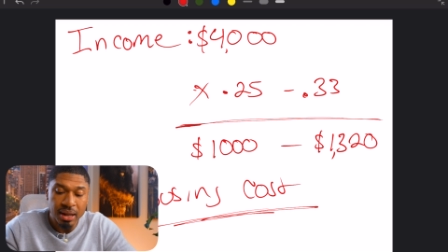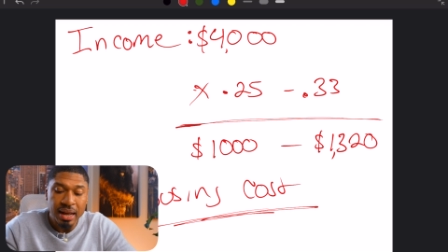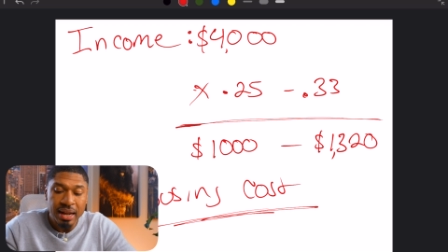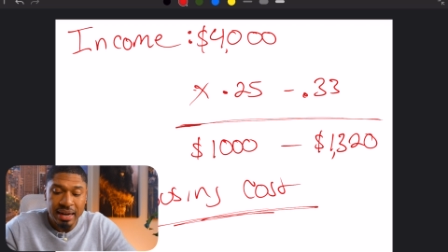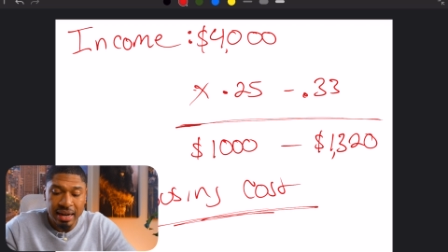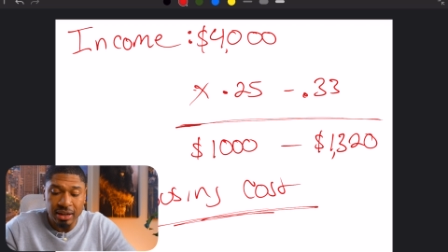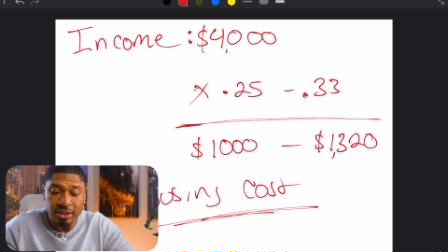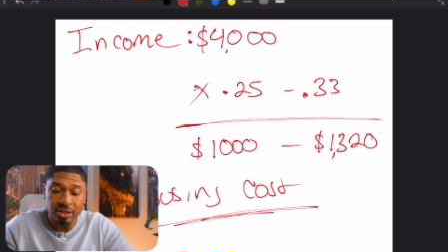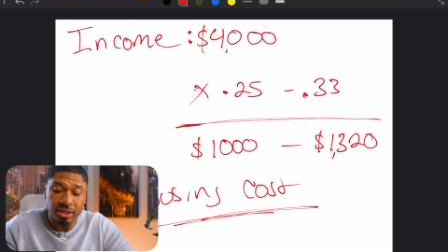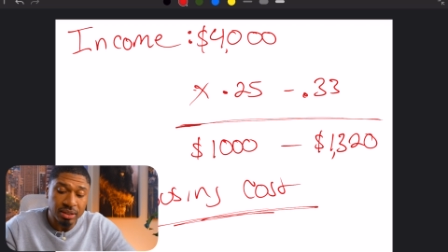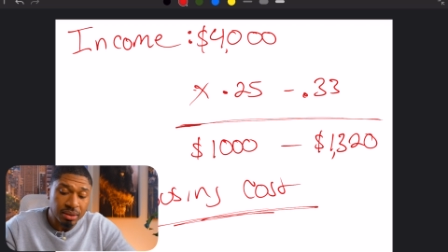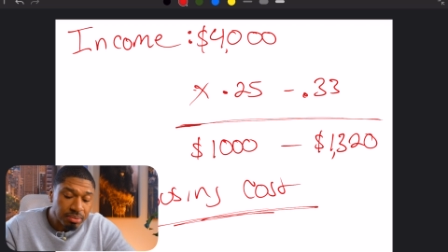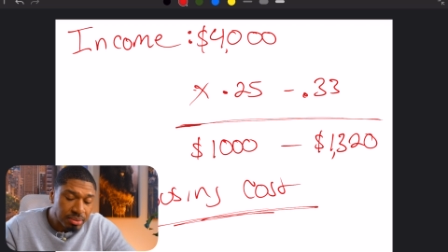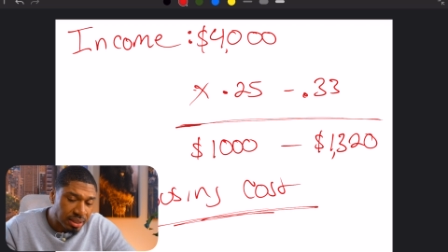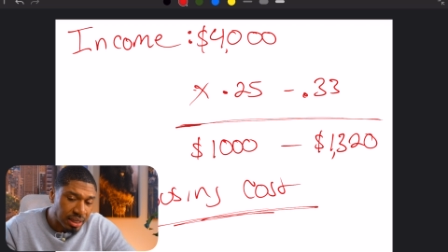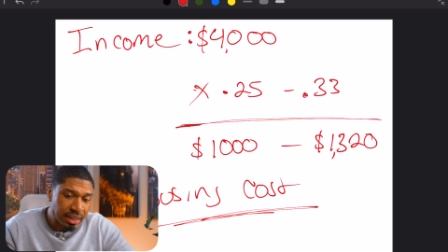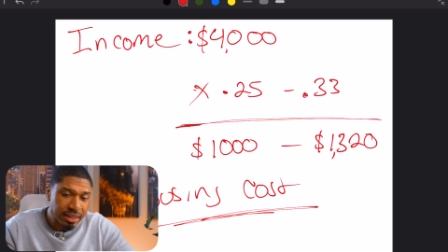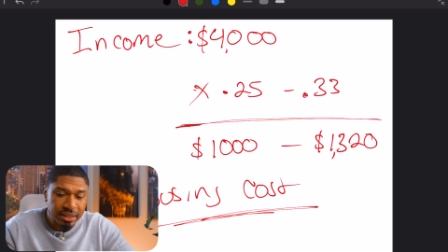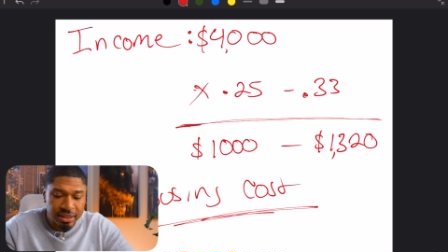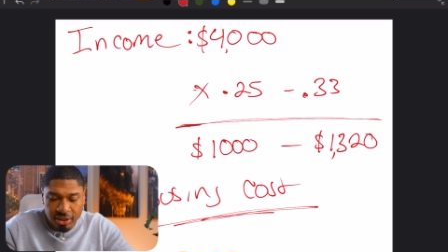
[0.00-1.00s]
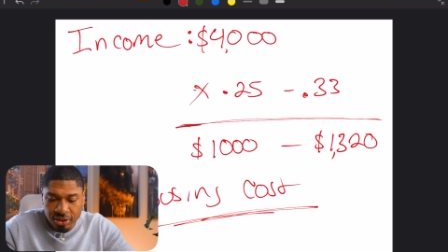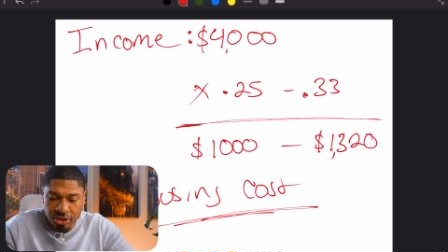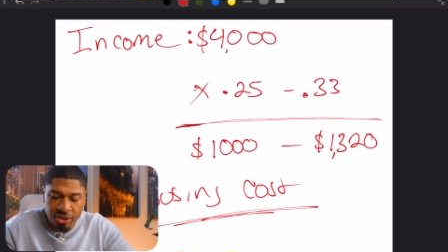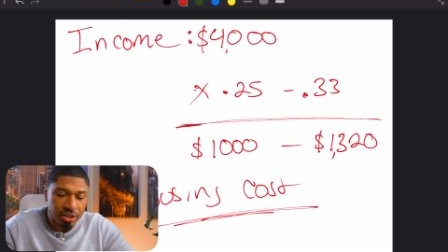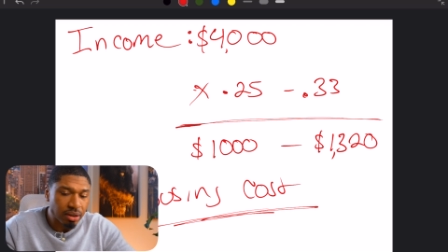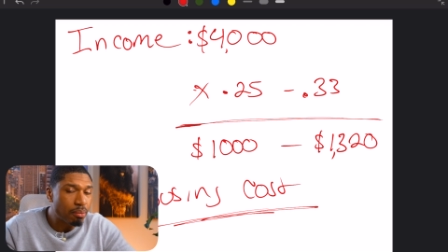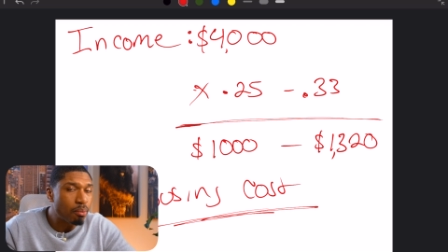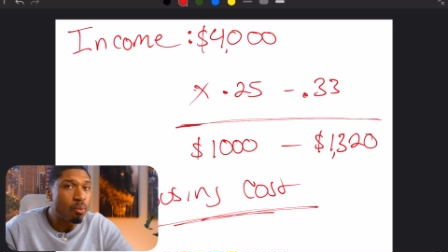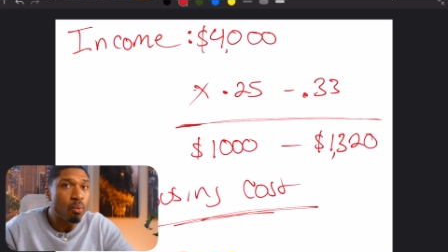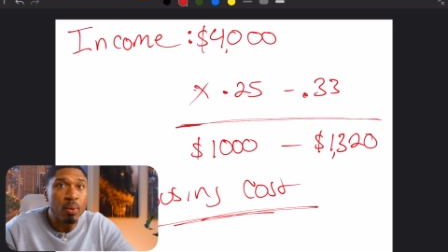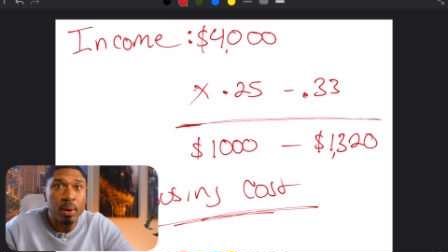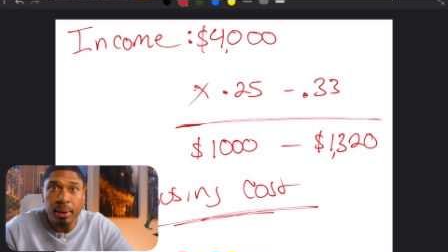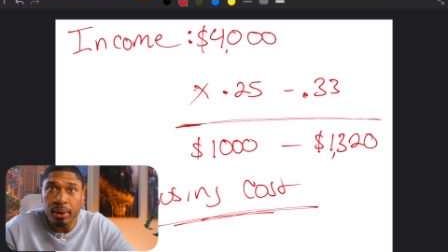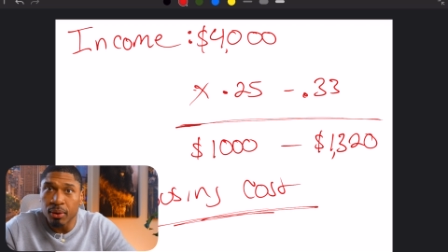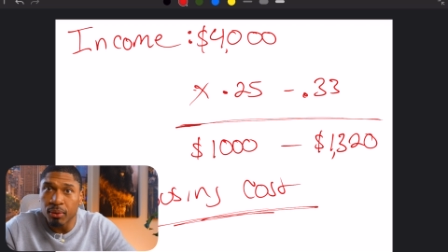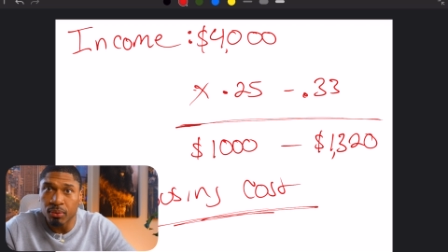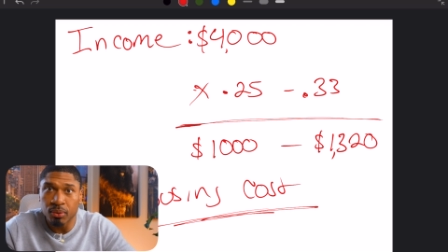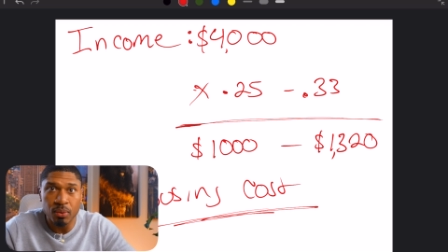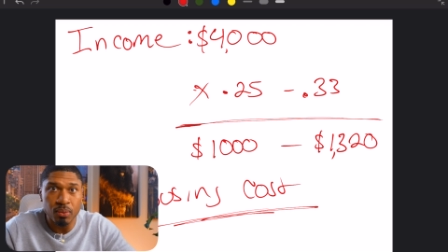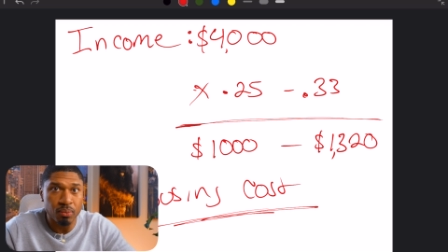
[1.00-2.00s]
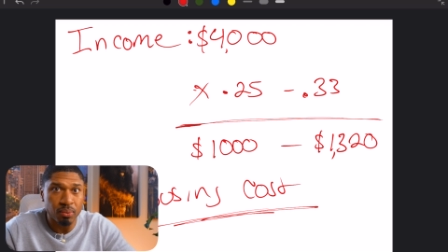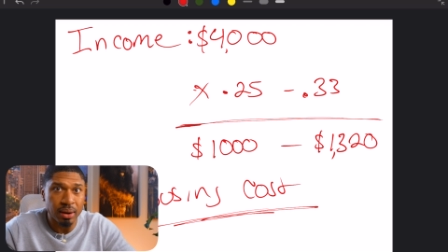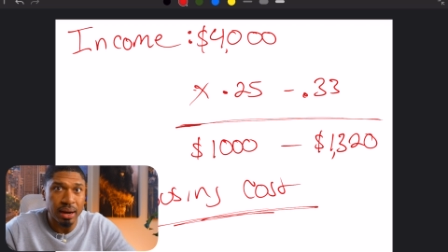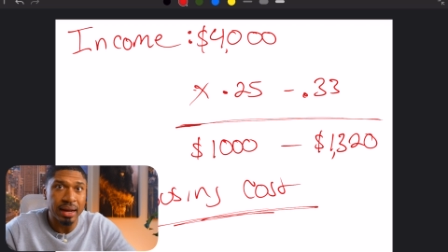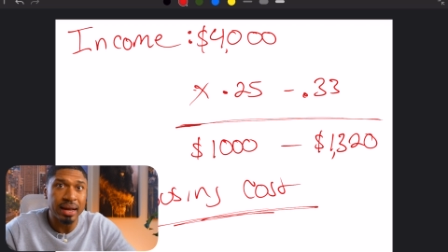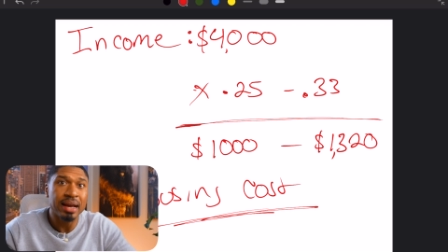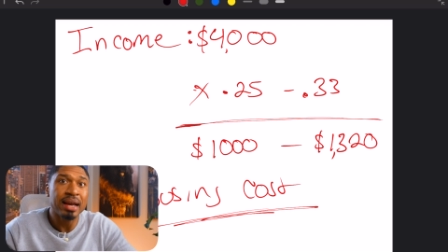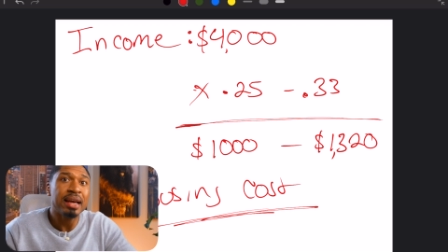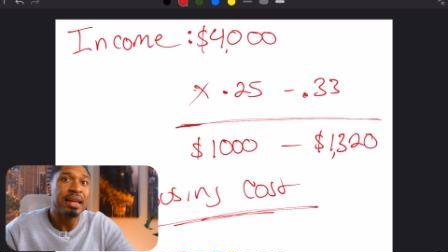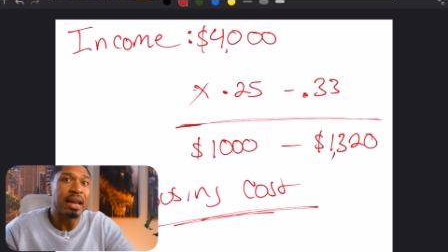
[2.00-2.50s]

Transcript: Now, sometimes there's some wiggle room, right?